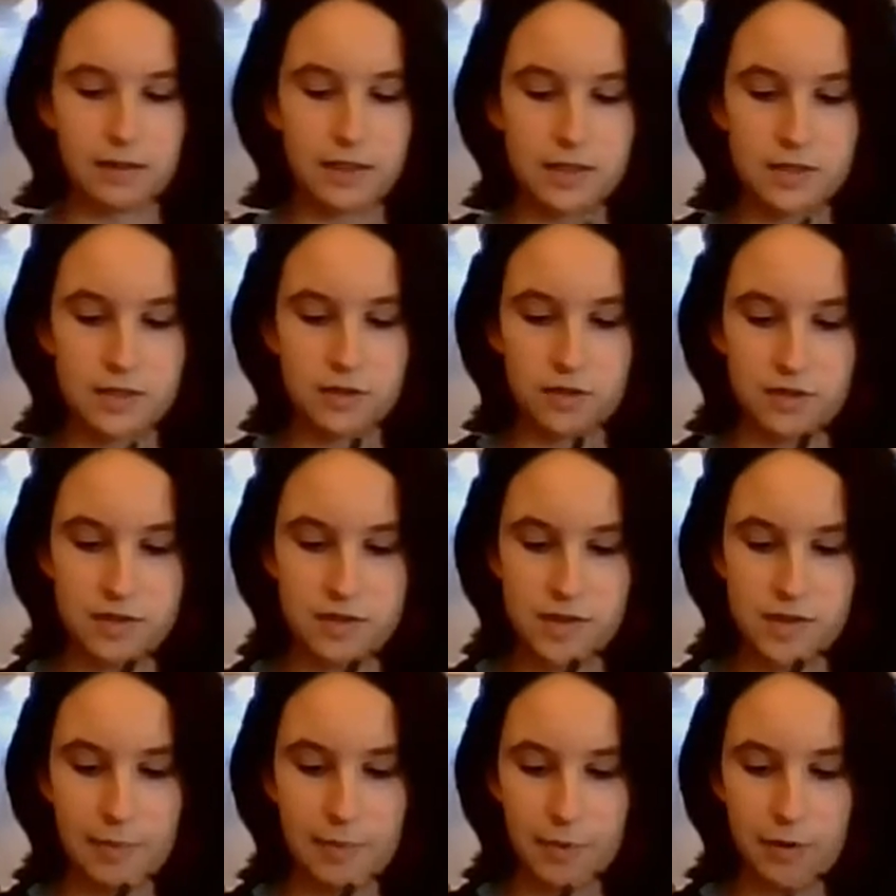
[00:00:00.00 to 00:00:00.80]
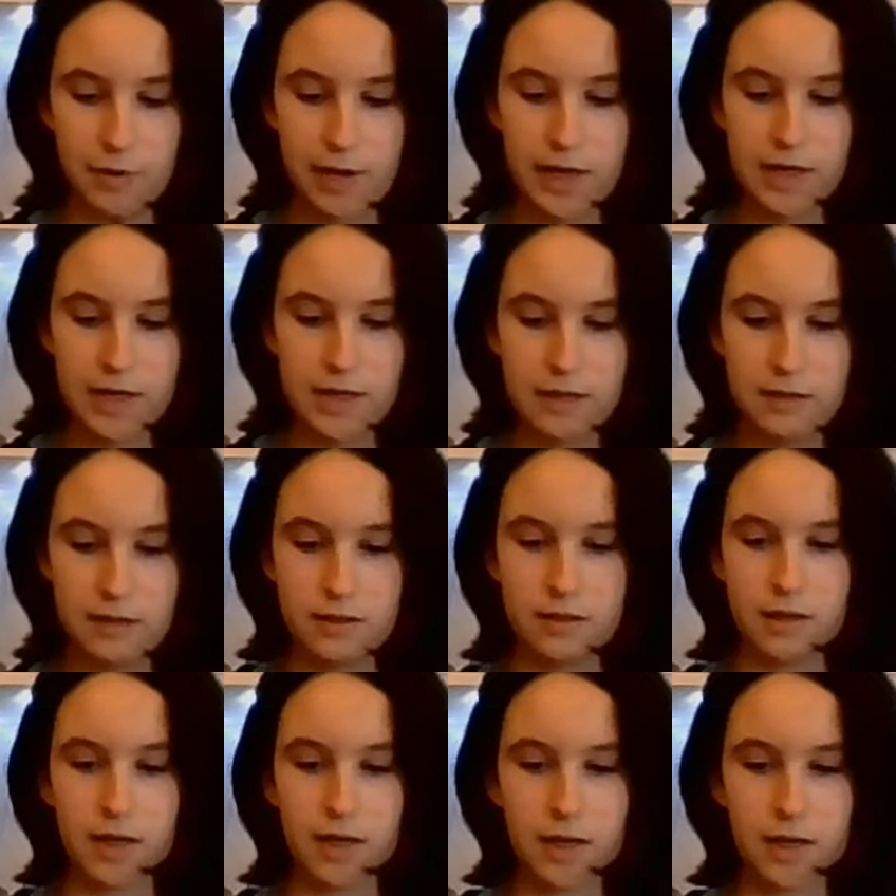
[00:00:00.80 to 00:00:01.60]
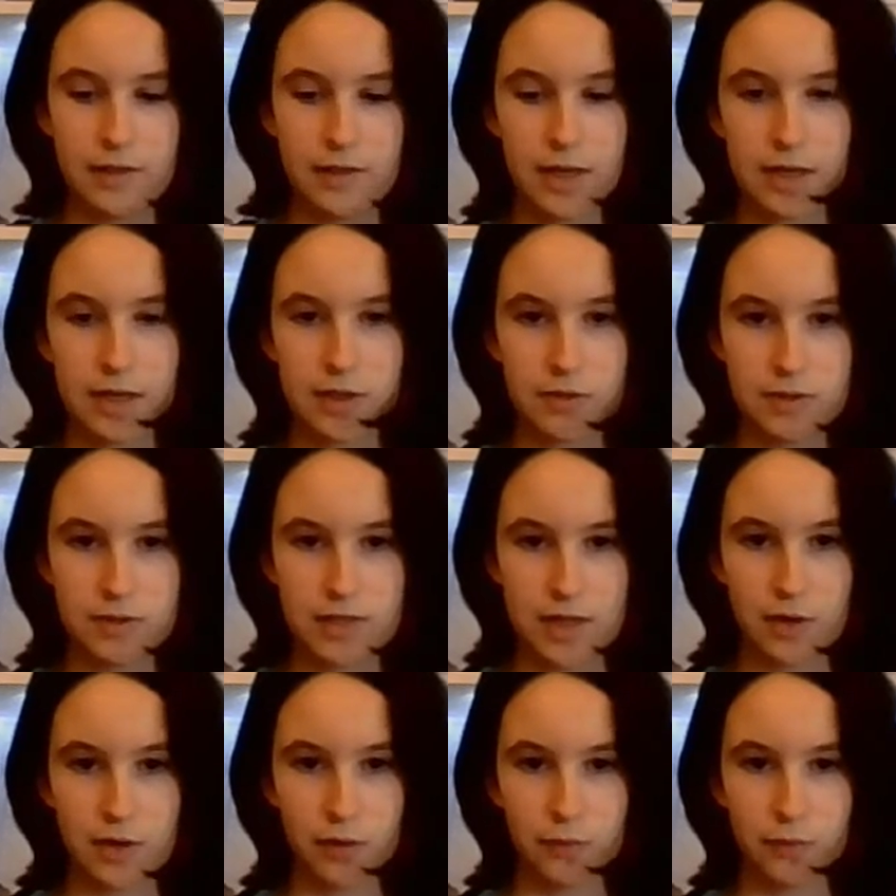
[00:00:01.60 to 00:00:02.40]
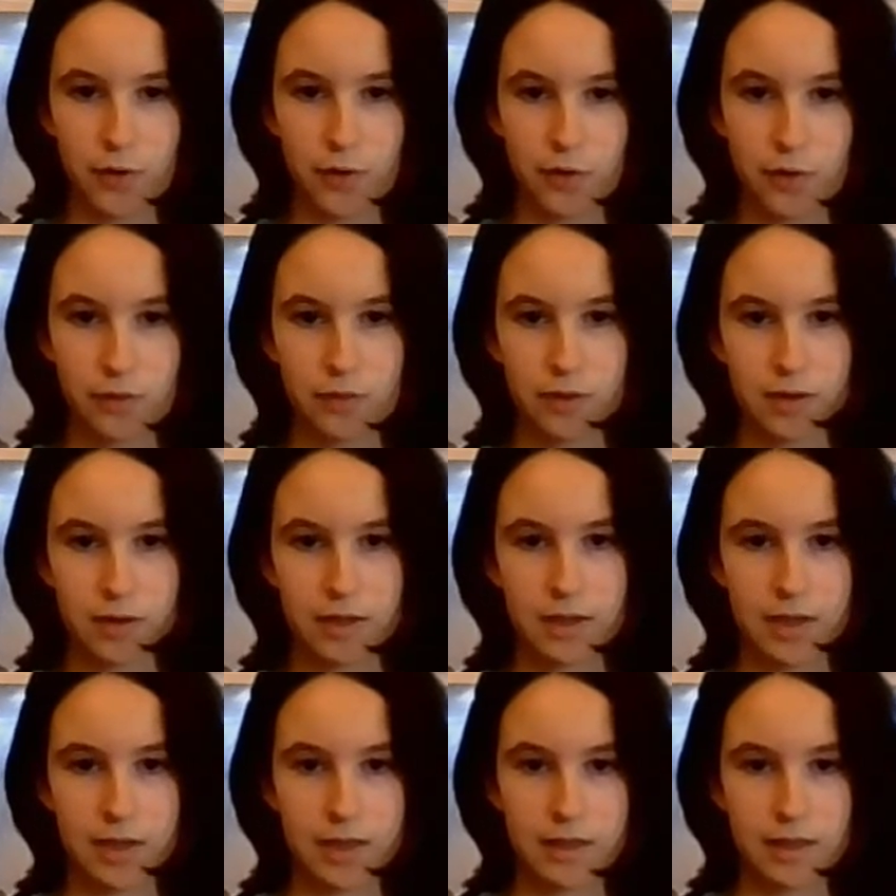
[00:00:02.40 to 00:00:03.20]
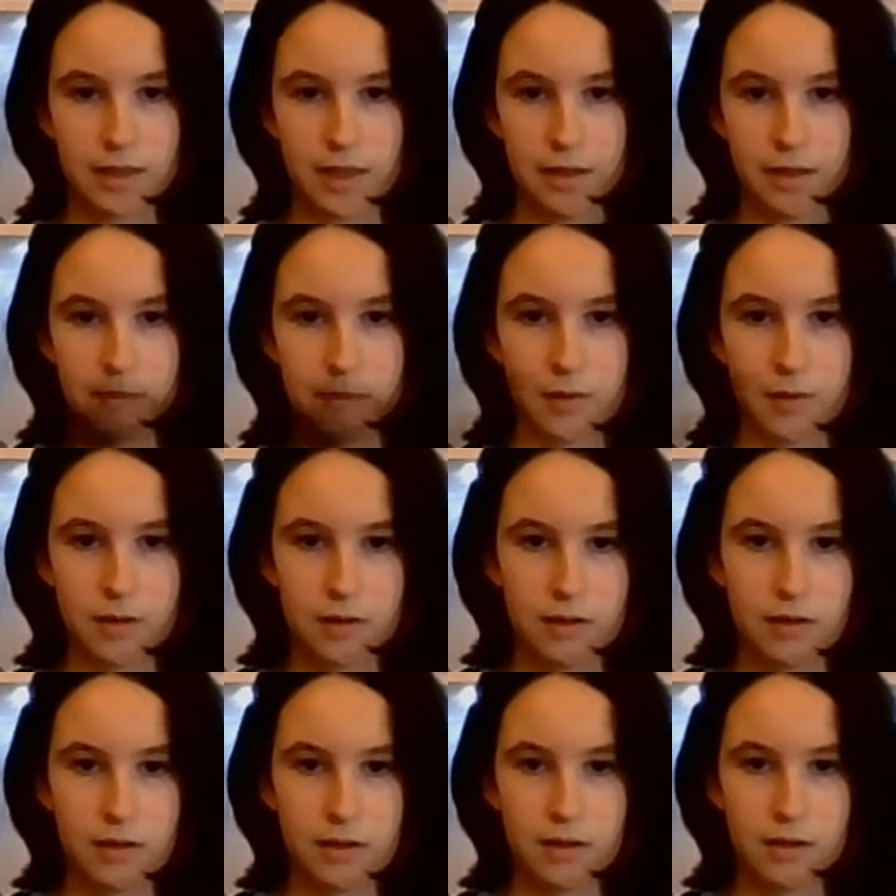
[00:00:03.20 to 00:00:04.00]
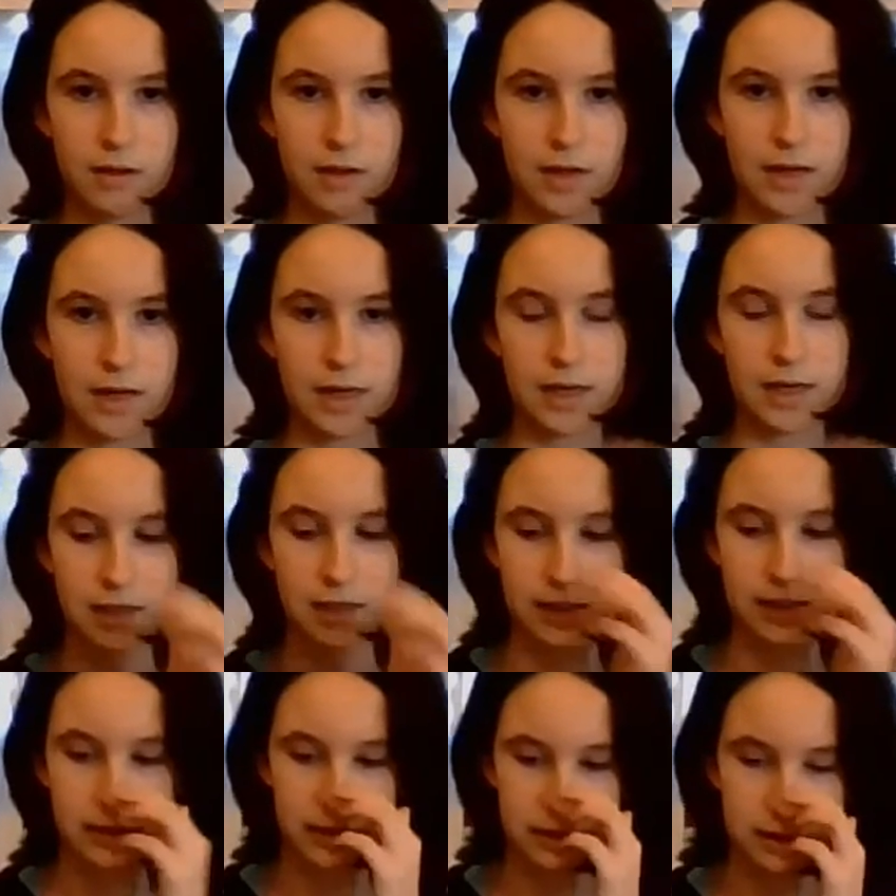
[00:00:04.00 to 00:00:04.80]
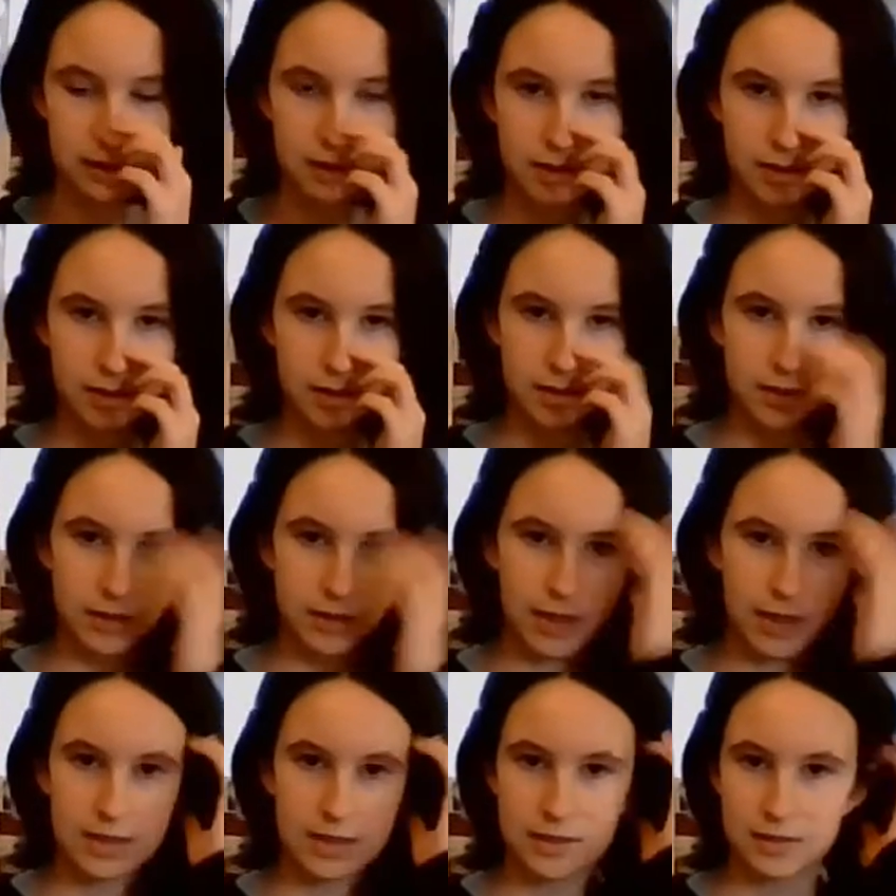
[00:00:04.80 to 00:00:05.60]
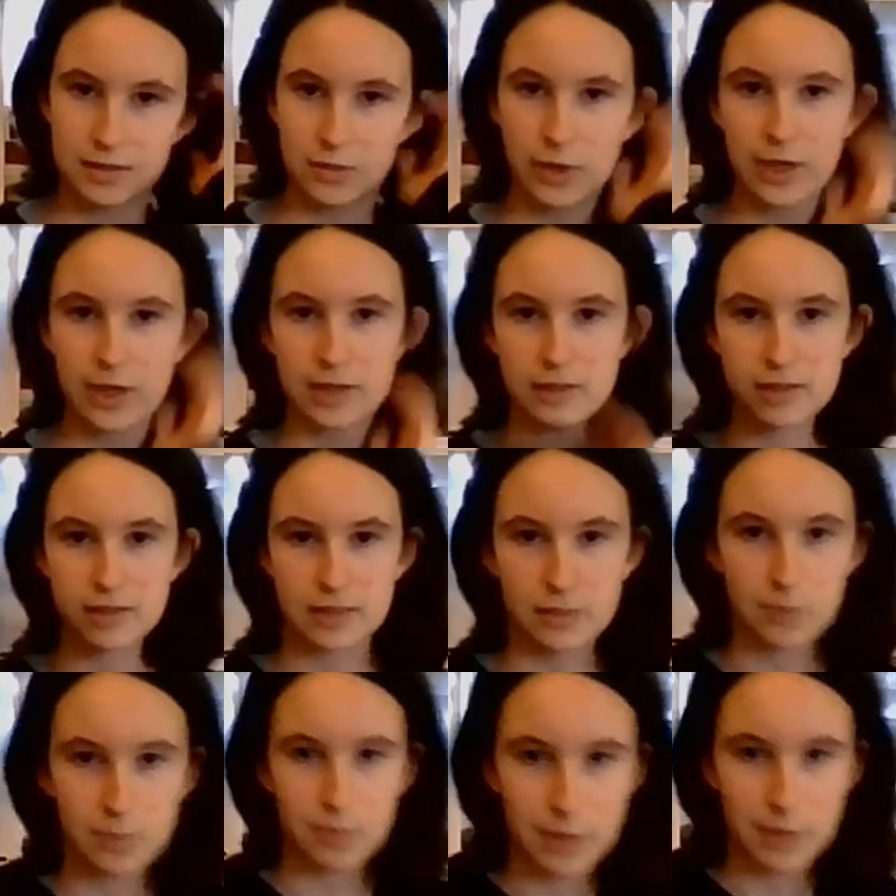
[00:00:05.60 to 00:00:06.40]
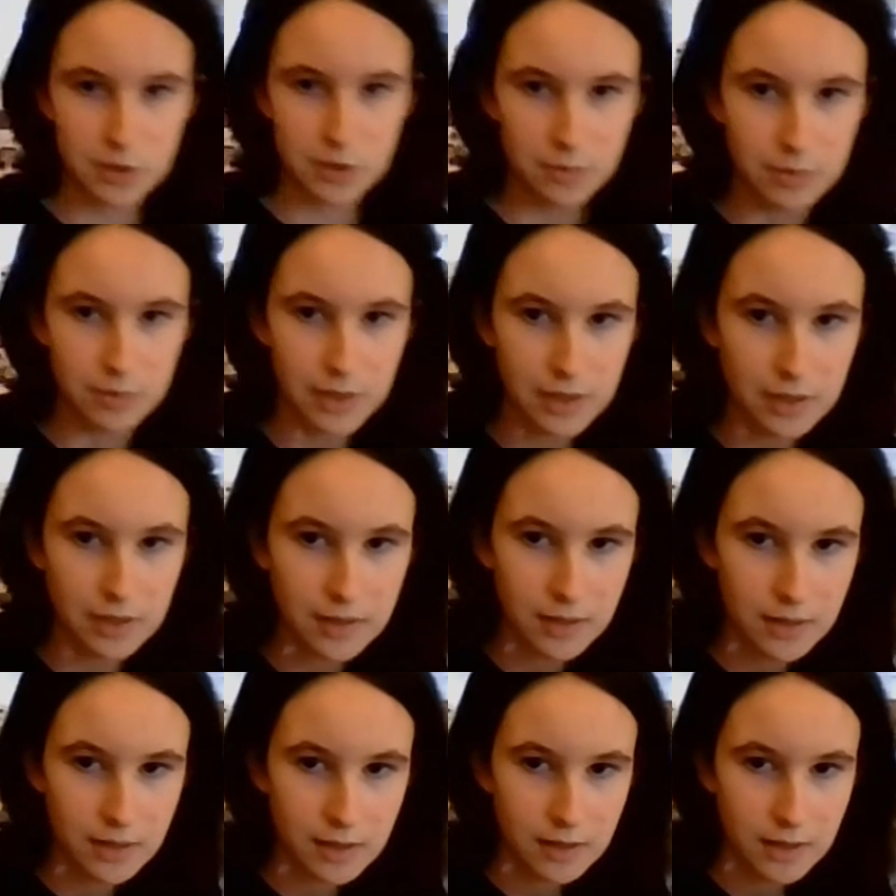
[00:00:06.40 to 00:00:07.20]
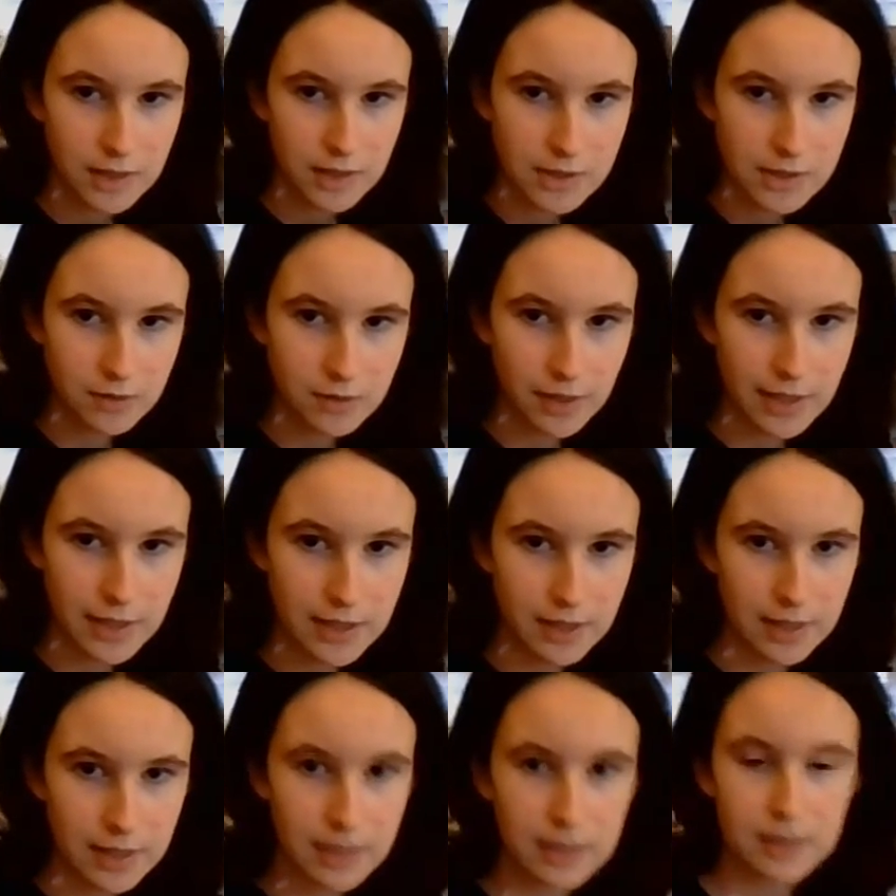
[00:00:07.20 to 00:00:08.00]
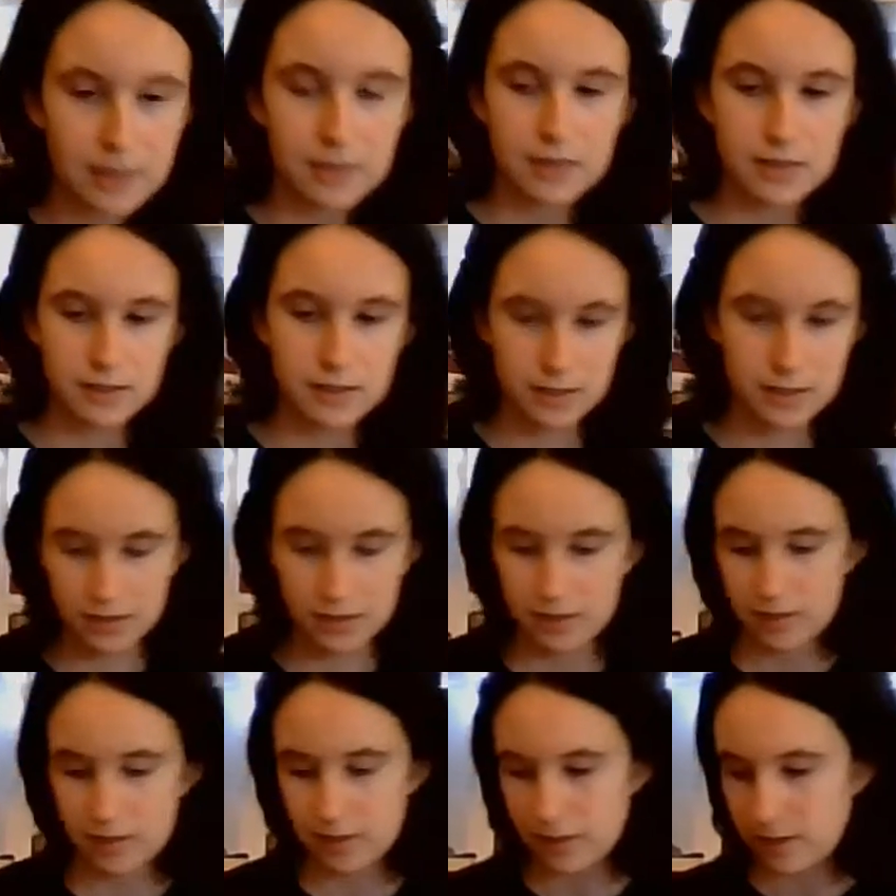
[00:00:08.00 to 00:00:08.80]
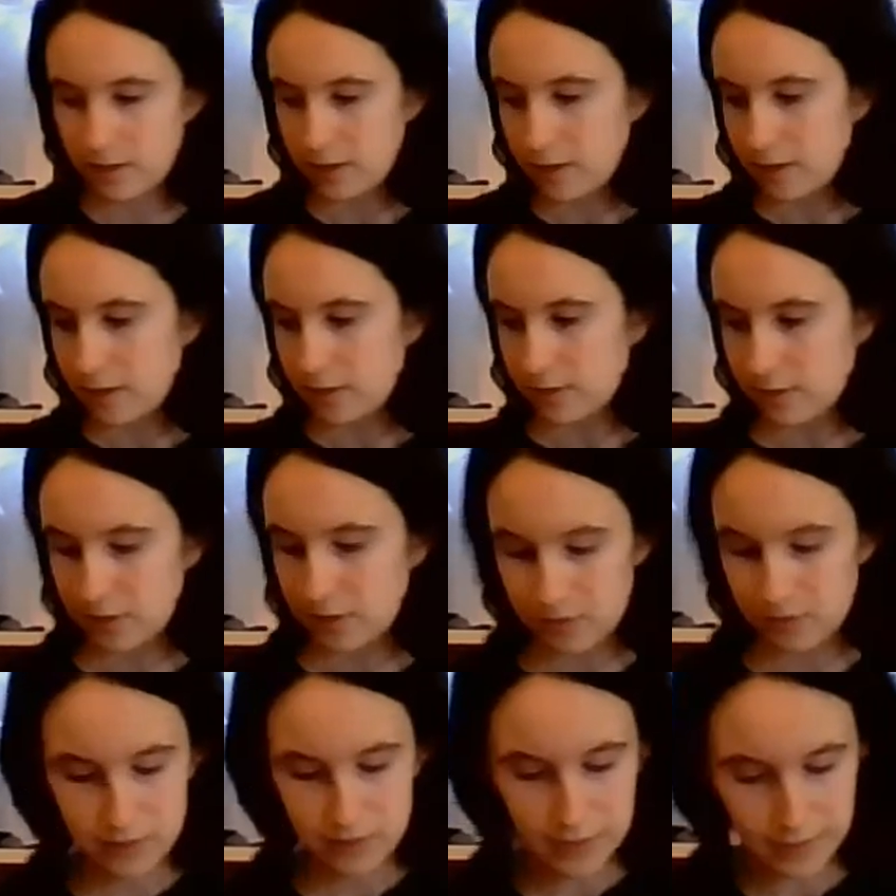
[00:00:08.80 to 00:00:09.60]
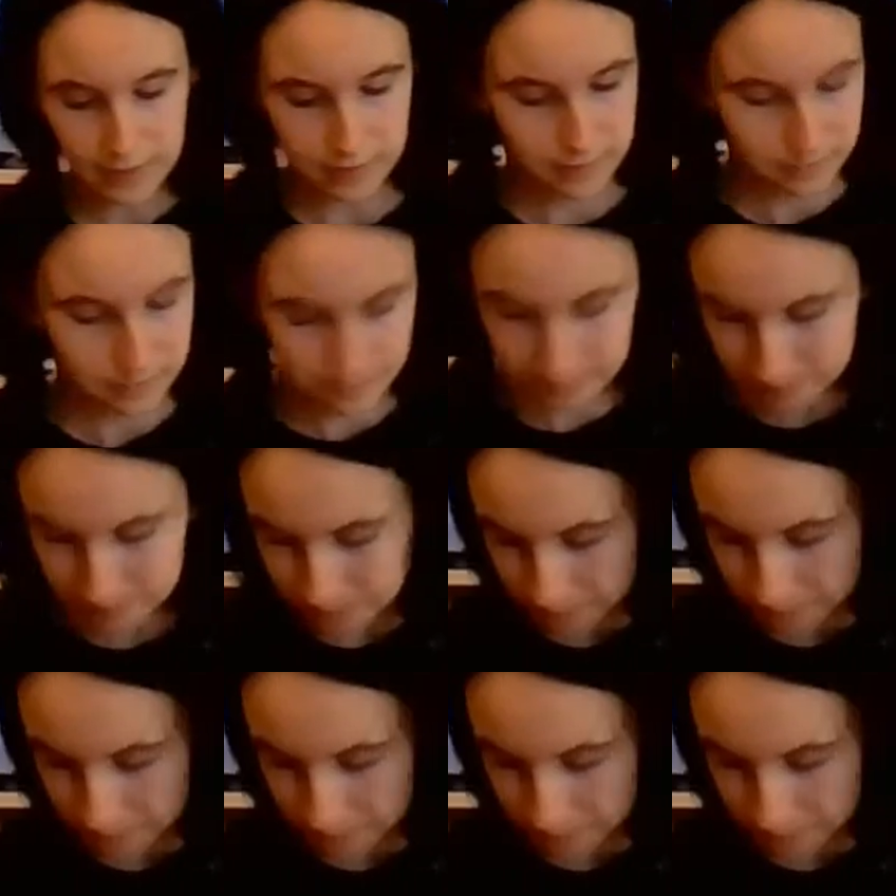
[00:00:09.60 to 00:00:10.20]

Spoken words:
these just separate and then you stick your phone in them, and it's quite hard to see with my jumper, so like that. So yeah,